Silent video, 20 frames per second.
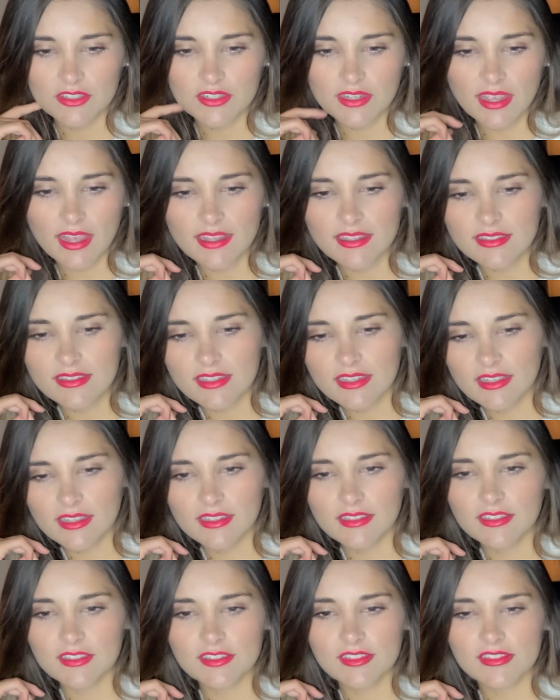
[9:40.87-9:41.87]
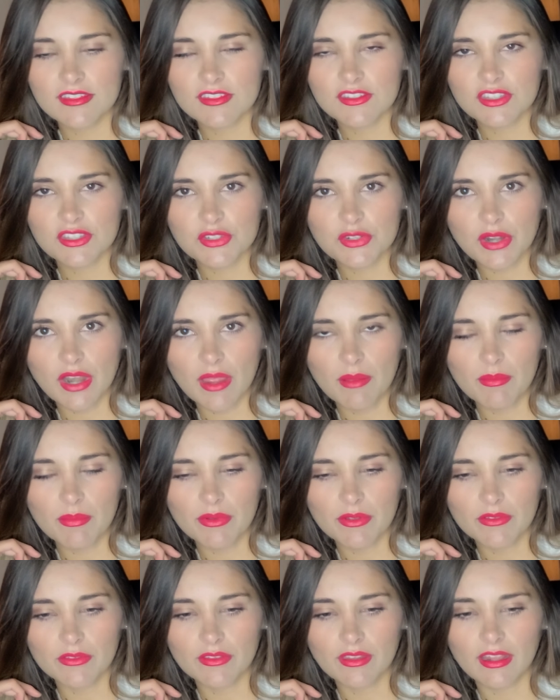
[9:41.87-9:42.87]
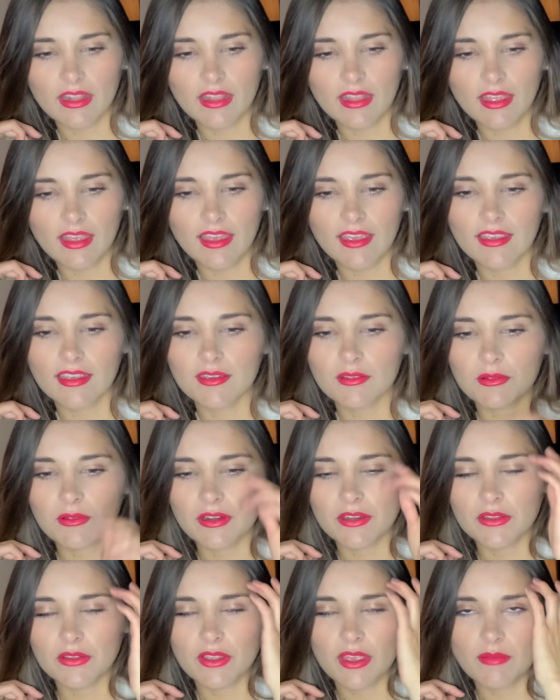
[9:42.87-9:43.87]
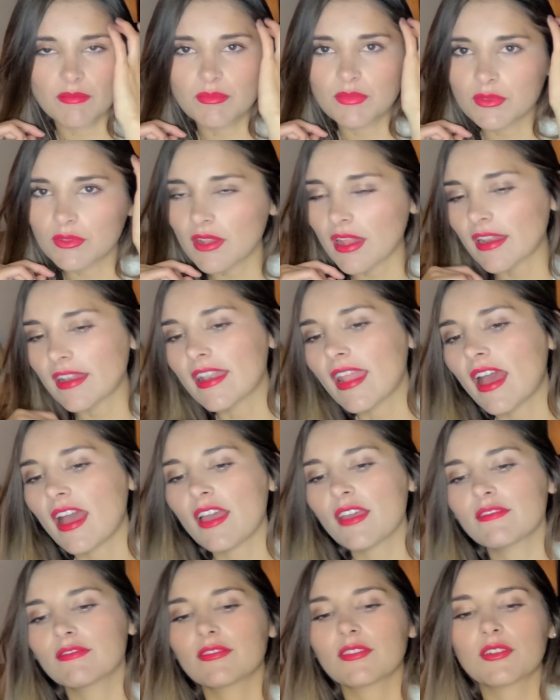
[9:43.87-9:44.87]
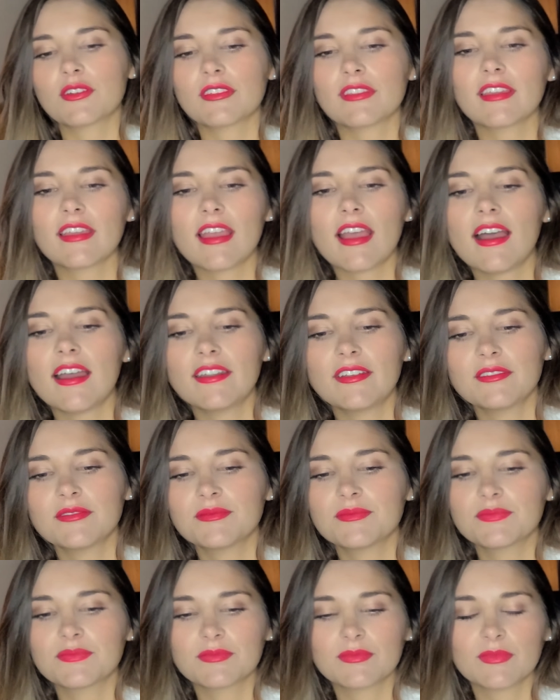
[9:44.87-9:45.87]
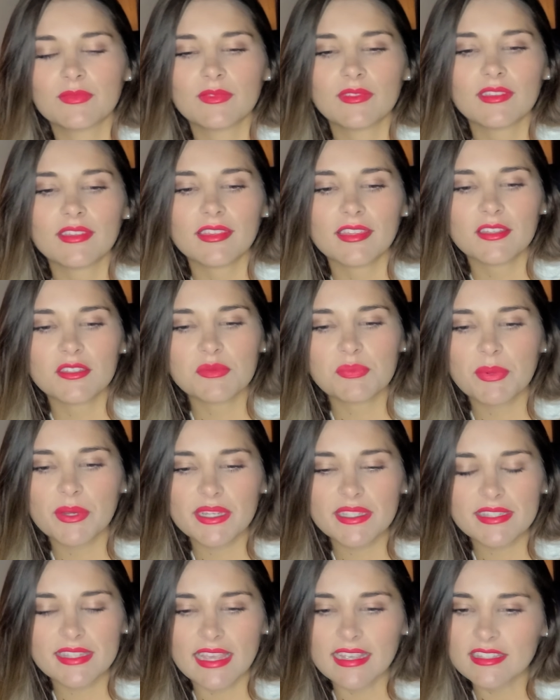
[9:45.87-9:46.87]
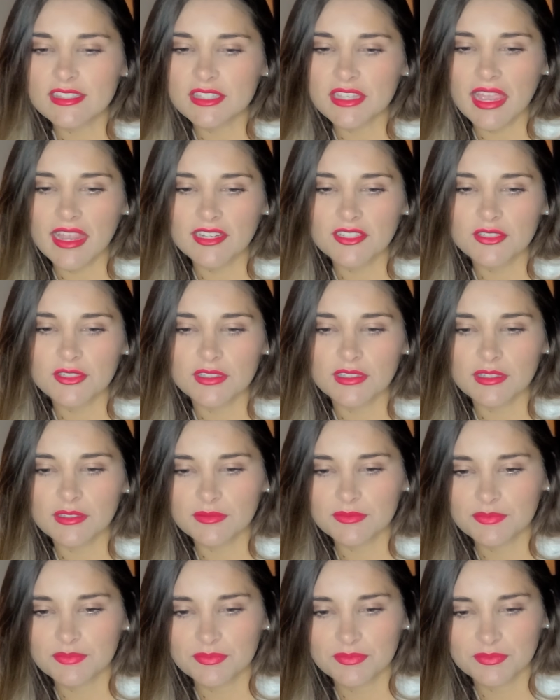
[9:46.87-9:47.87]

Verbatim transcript: She has uh, this stripe on the leg where you can put a knife or the gun. That's very sexy actually.